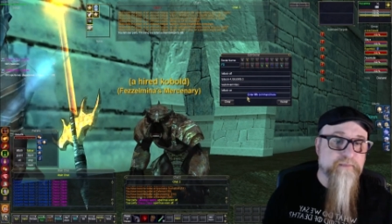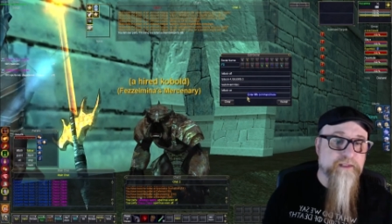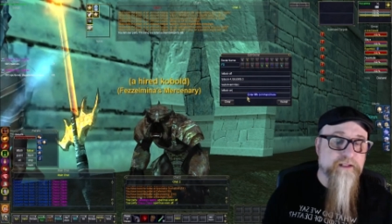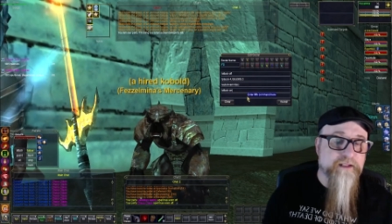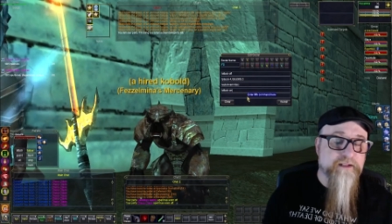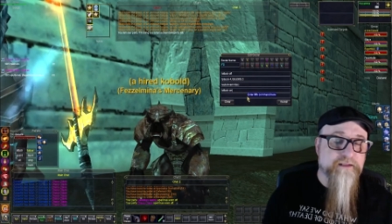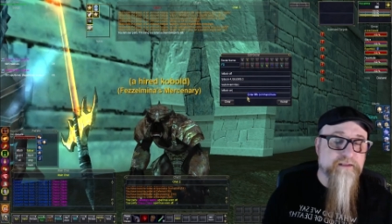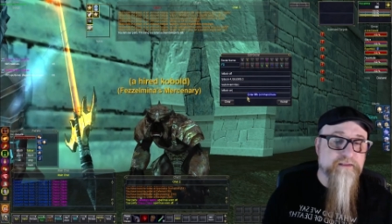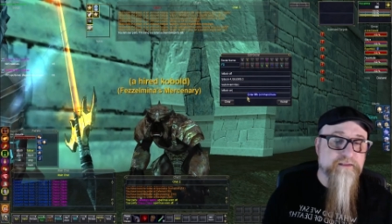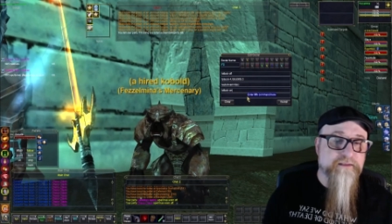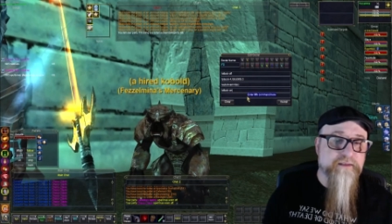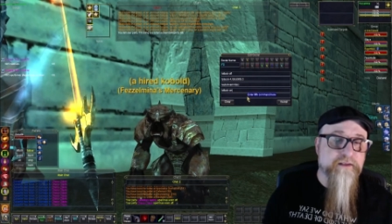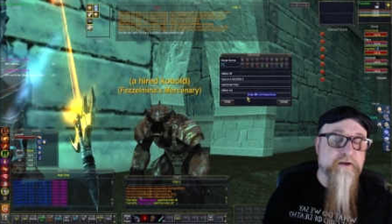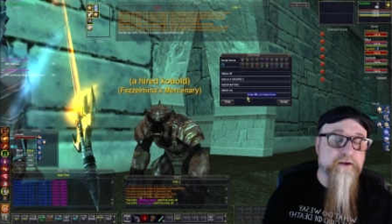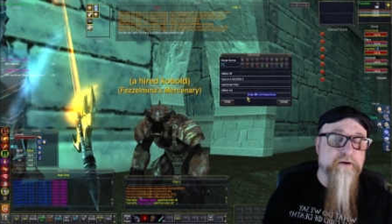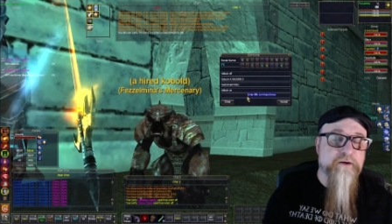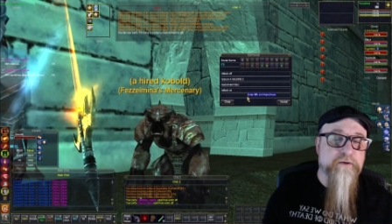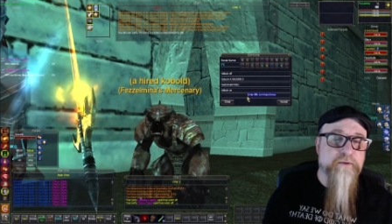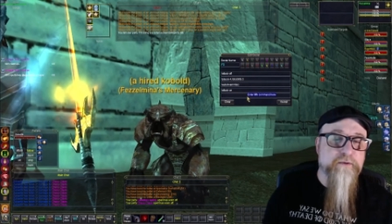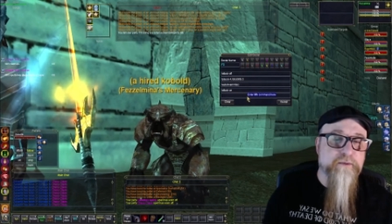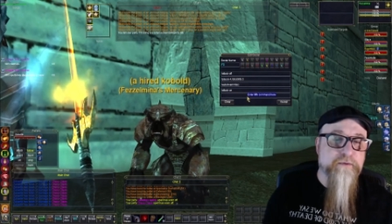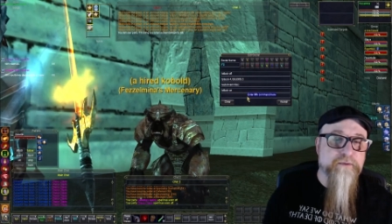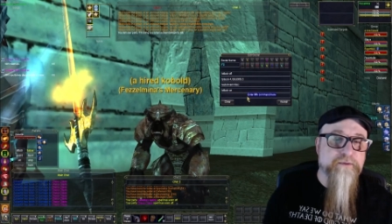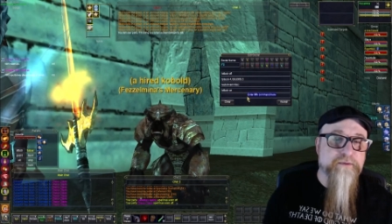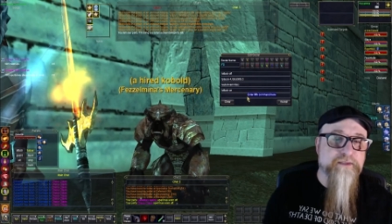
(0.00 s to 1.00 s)

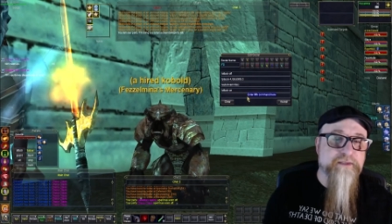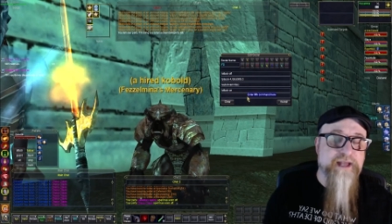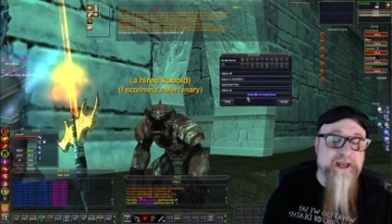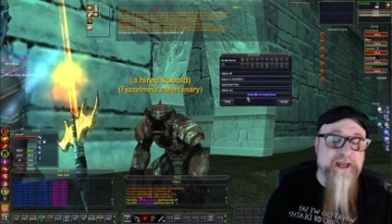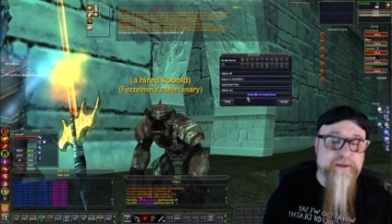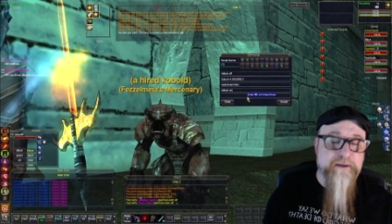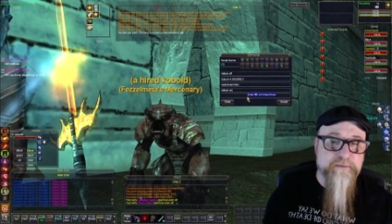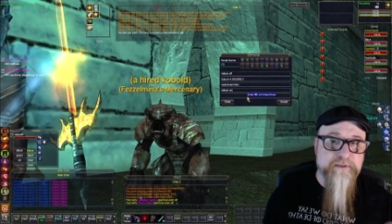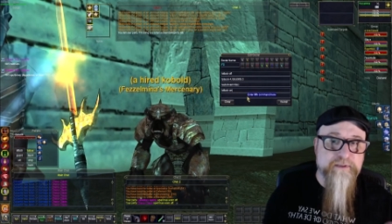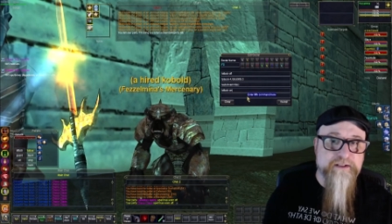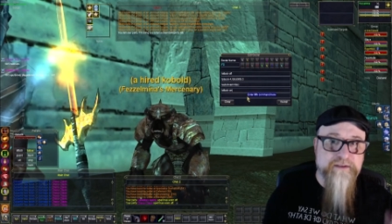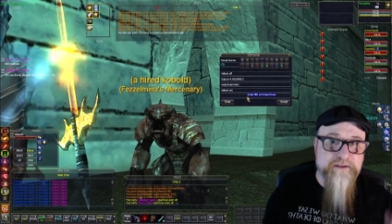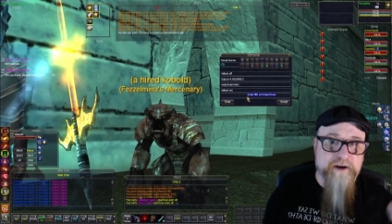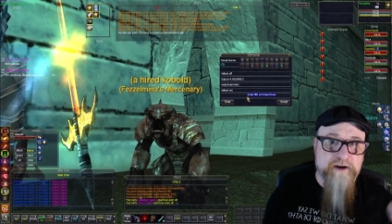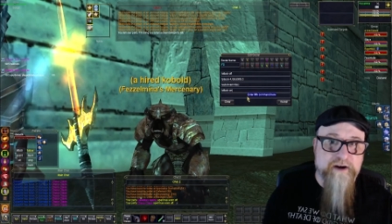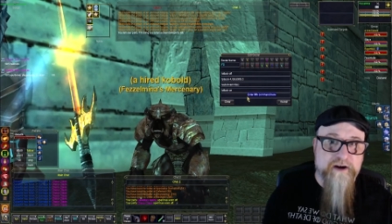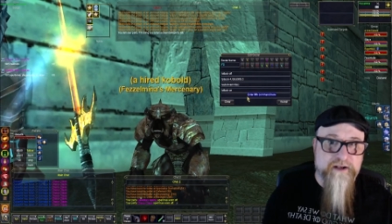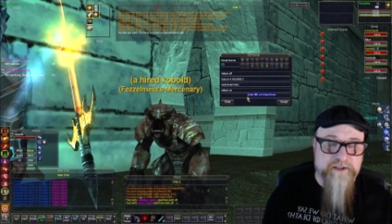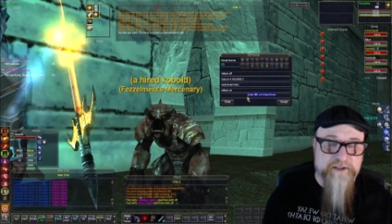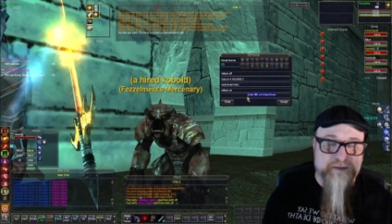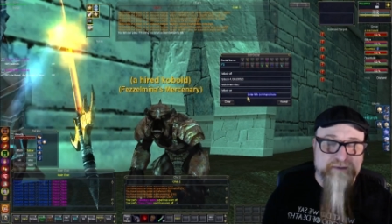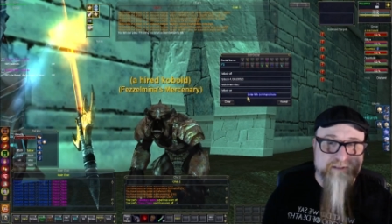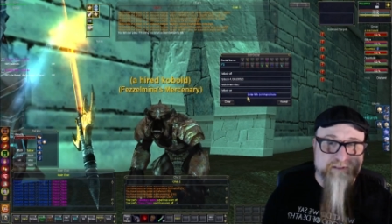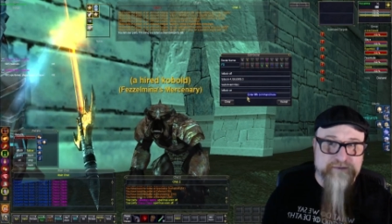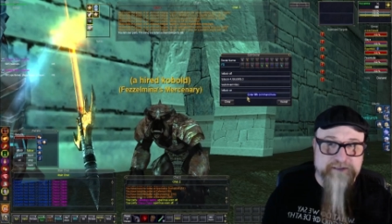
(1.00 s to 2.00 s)
So that would
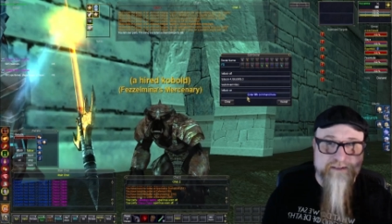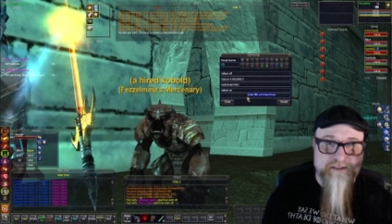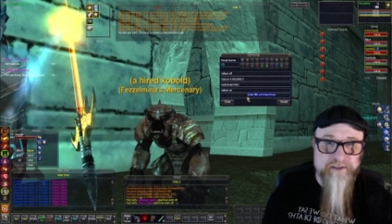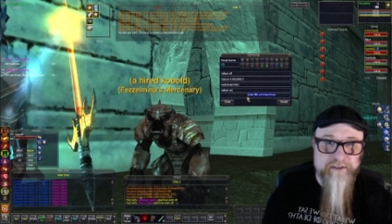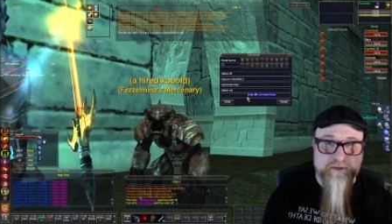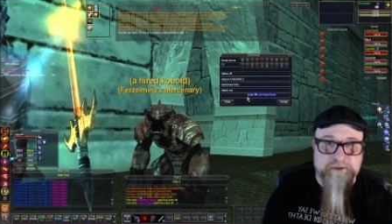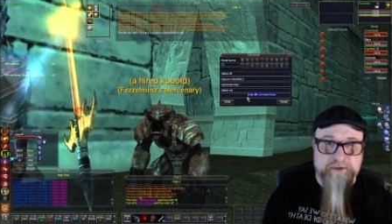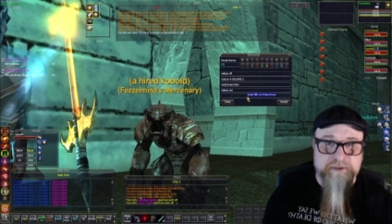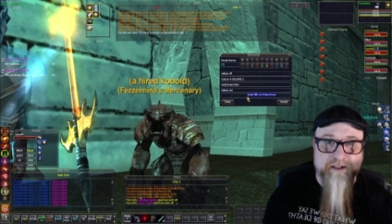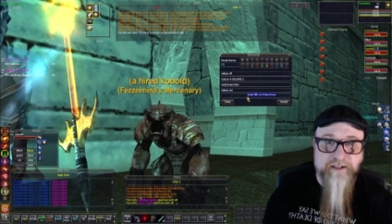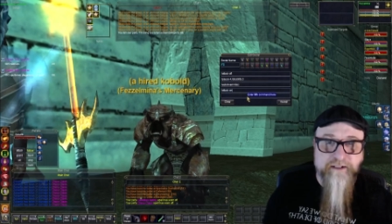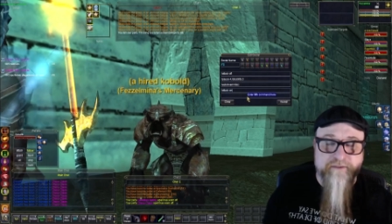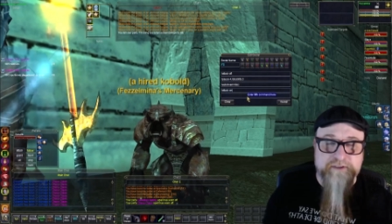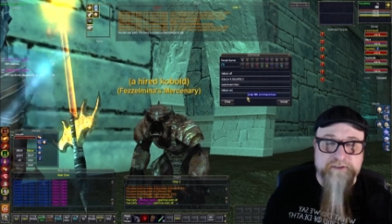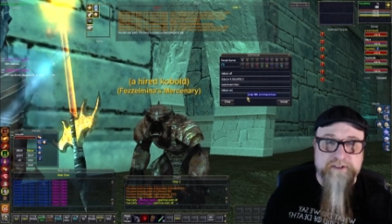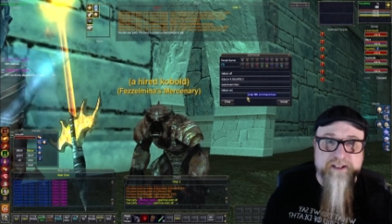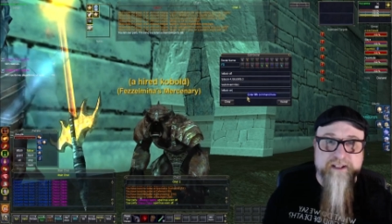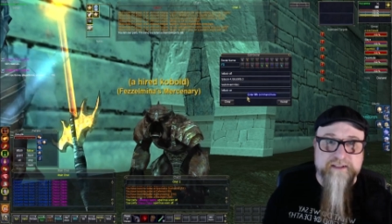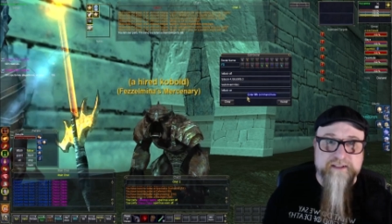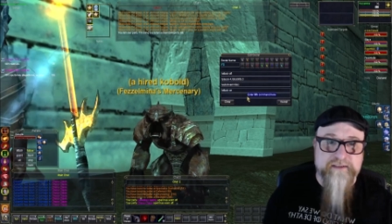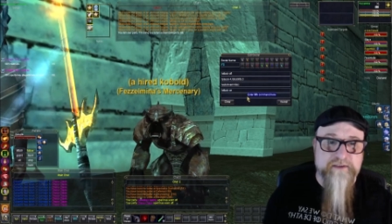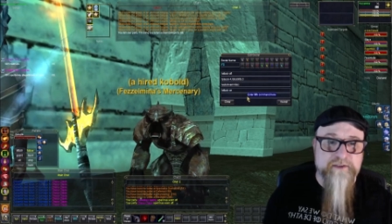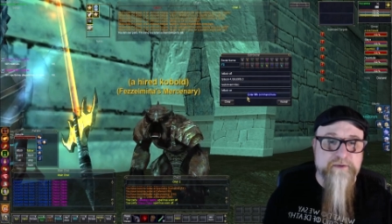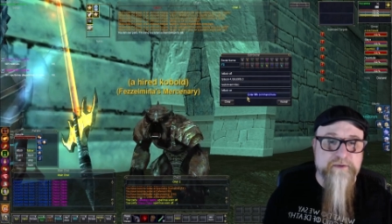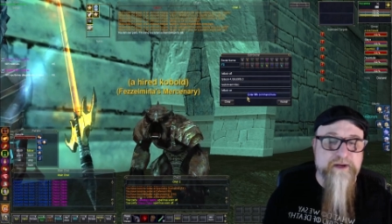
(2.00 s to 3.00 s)
auto inventory if you
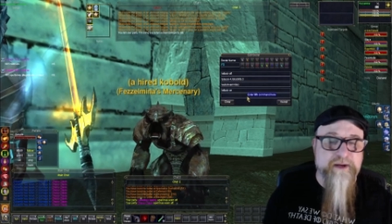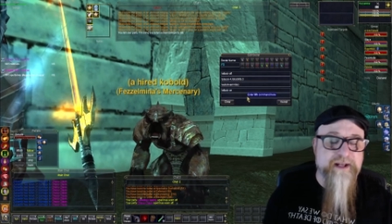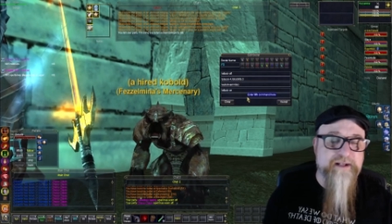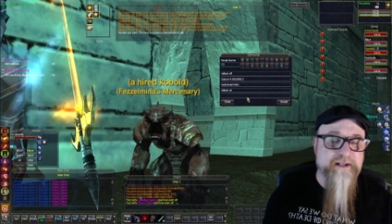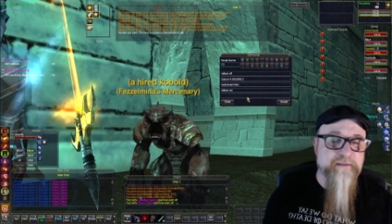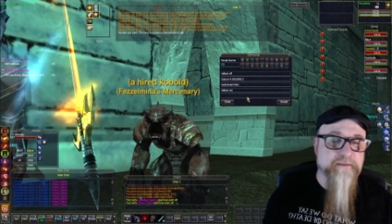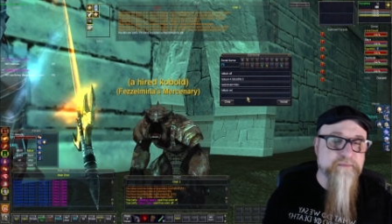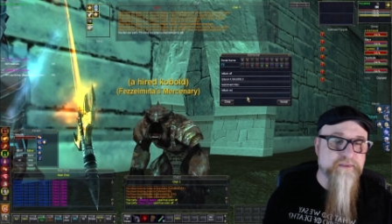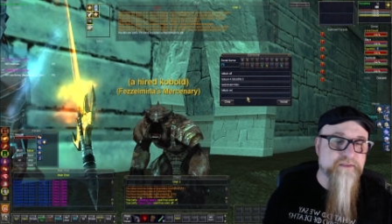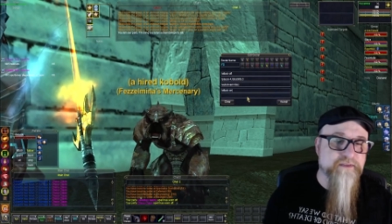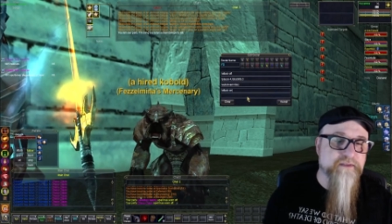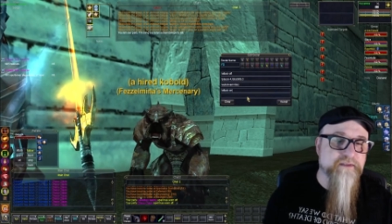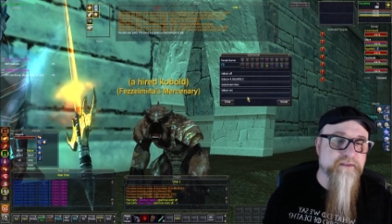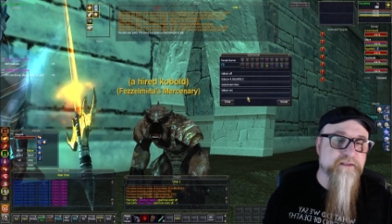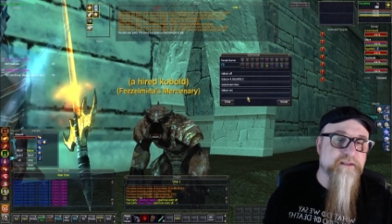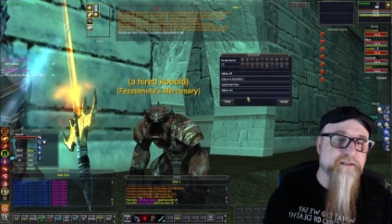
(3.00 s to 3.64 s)
get two items